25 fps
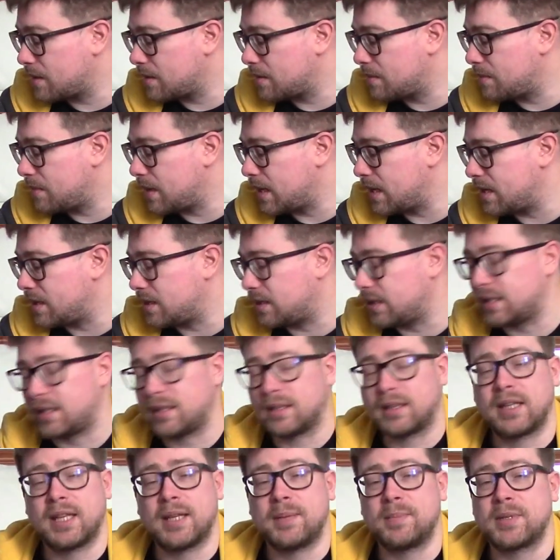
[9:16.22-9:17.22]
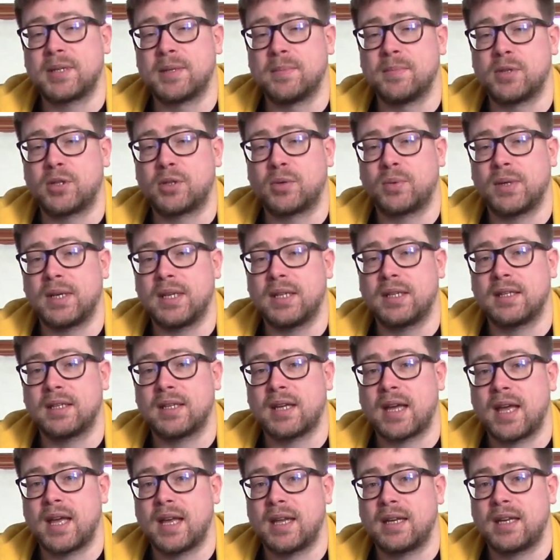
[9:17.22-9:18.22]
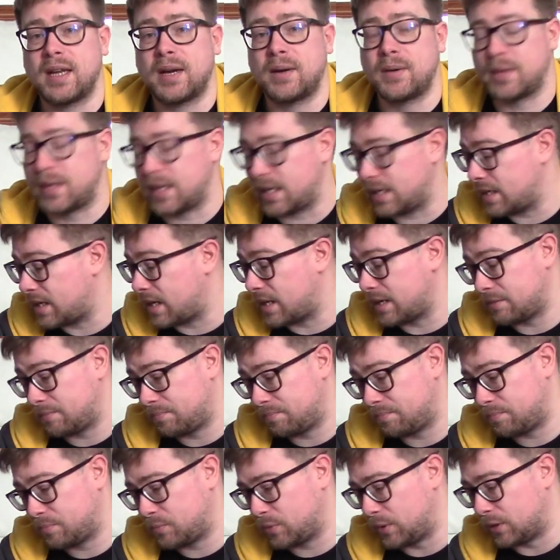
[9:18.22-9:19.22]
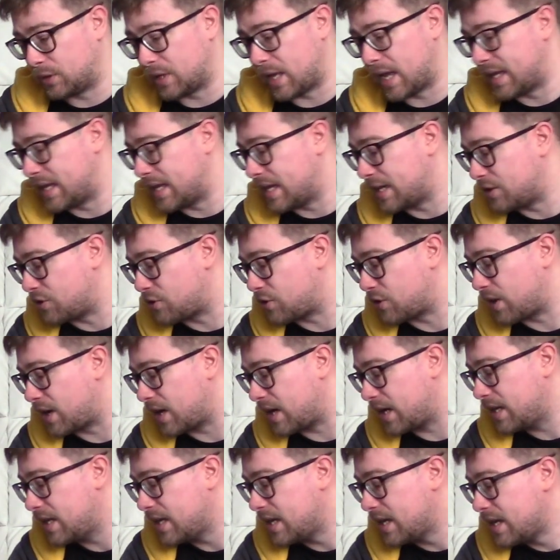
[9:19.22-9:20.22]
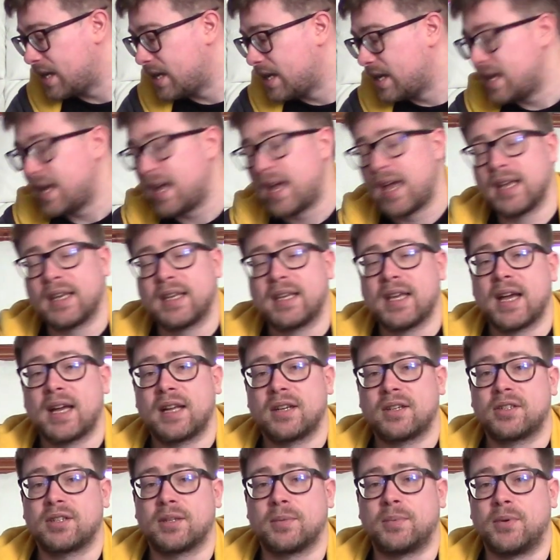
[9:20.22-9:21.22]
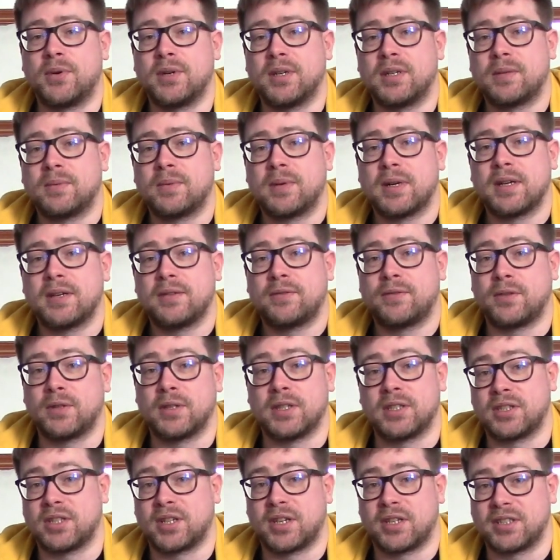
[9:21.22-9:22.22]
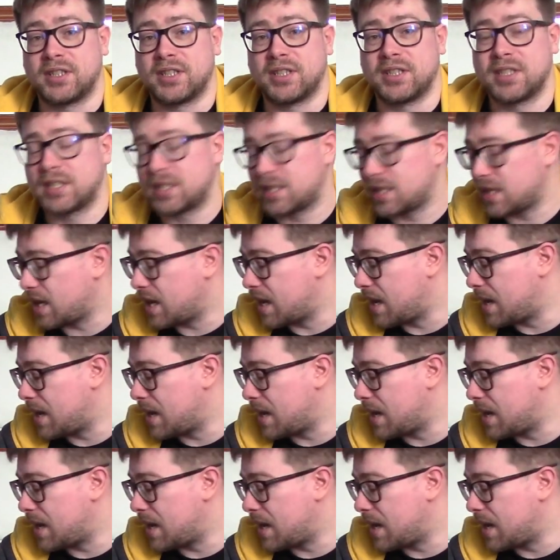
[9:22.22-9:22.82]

make little clips in between now and then. I will again try and catch the point where it fully charges.